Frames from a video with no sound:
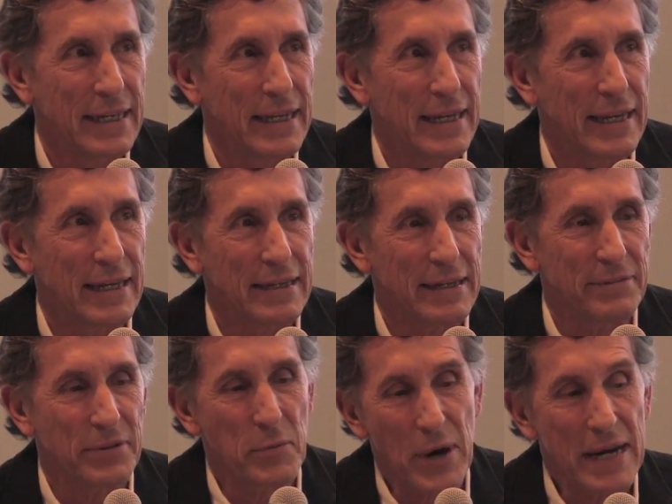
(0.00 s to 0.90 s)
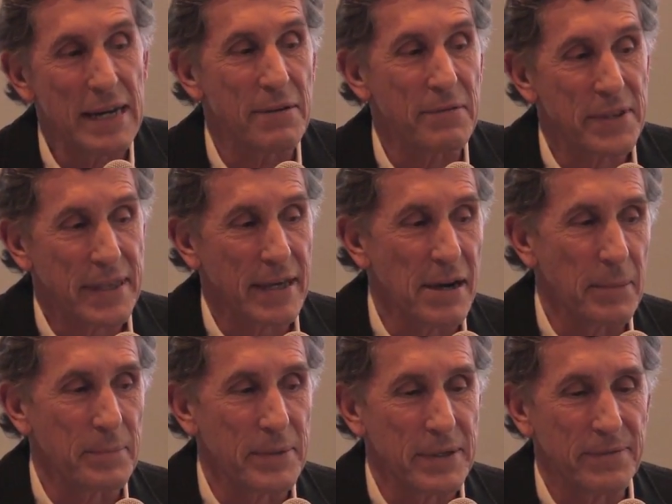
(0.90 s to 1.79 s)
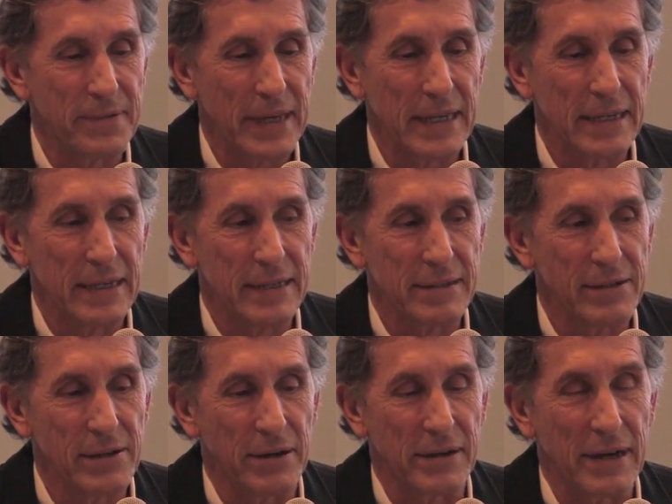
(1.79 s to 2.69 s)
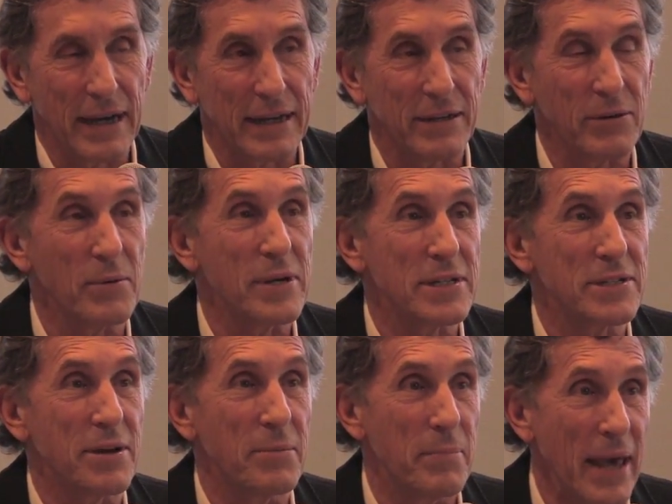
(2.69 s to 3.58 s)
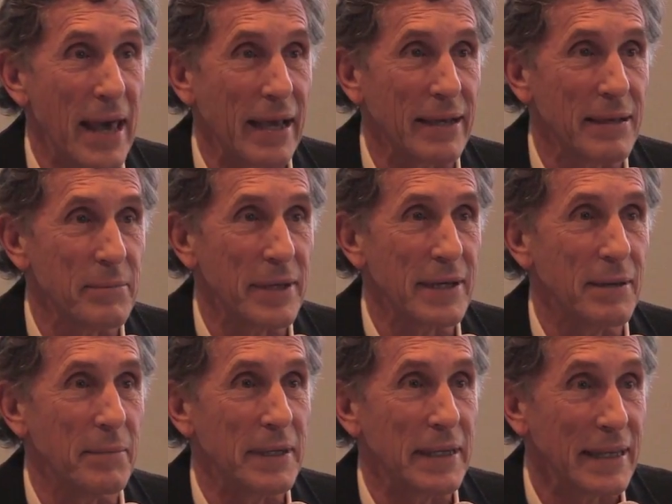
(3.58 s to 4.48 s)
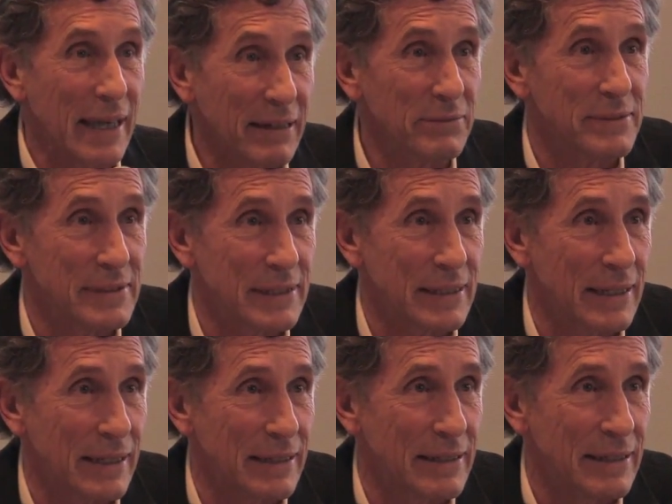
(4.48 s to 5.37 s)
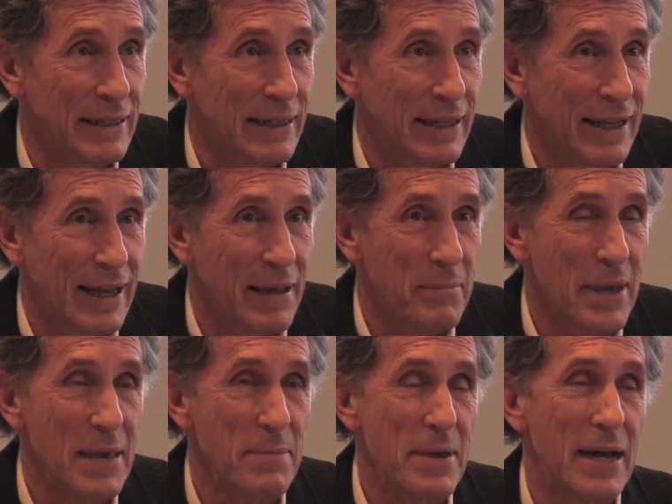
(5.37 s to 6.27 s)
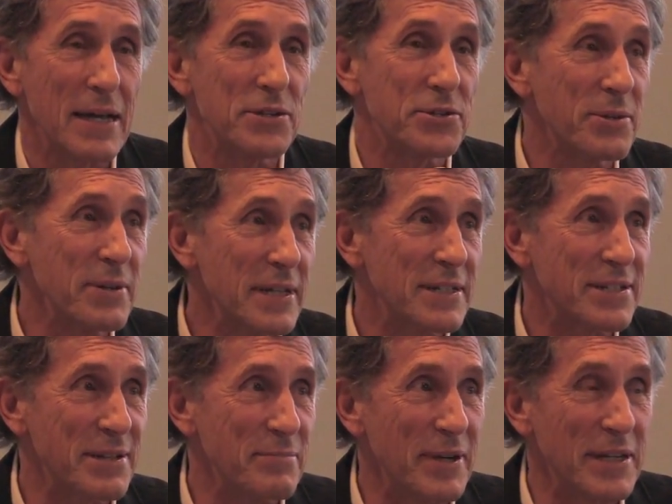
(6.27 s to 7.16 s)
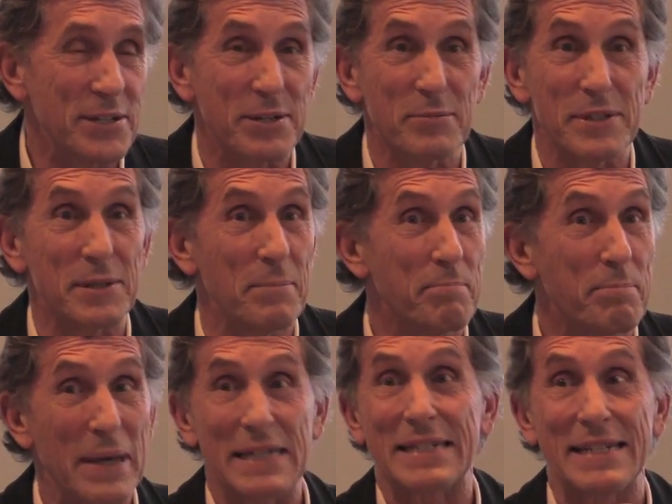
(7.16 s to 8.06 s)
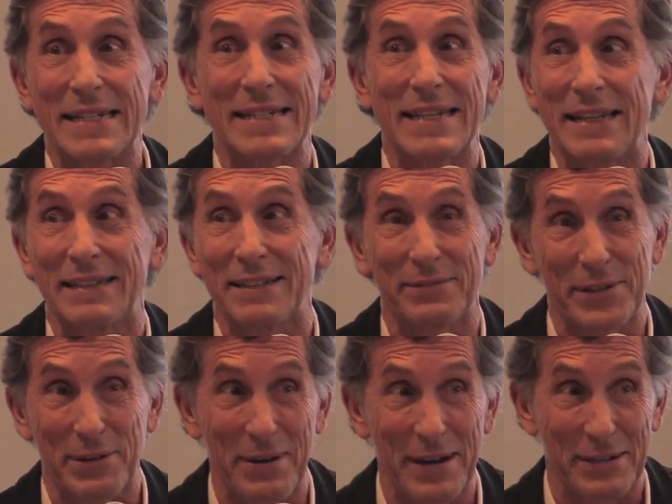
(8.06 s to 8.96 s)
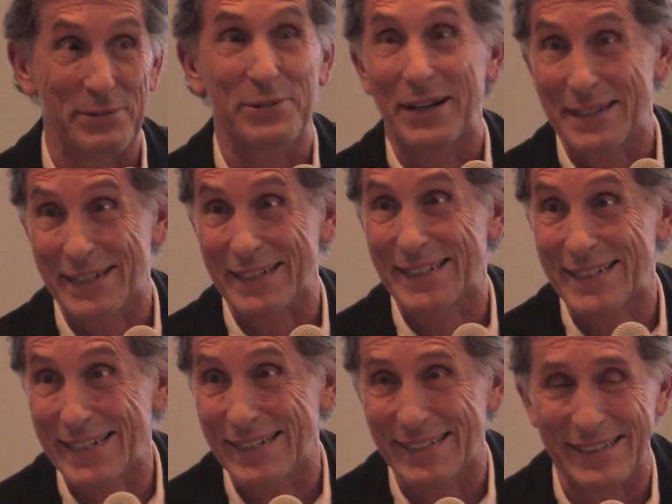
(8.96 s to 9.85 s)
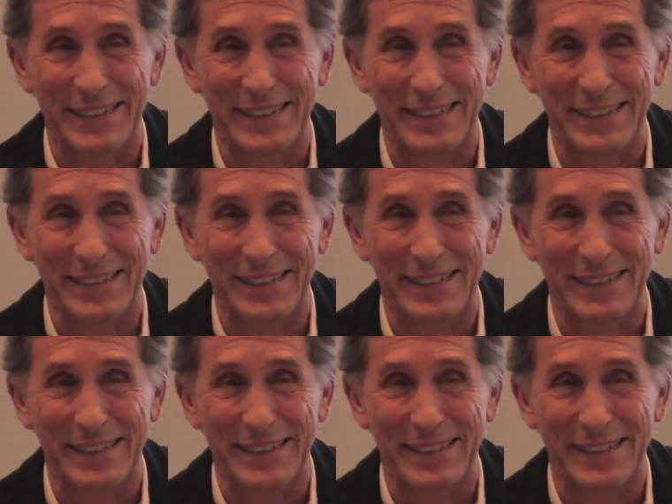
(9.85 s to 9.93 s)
And if you weighed everything up, you figured, look, I can always go back and become an accountant again. And maybe I enjoyed it so much it was the best incentive to go out and try to succeed.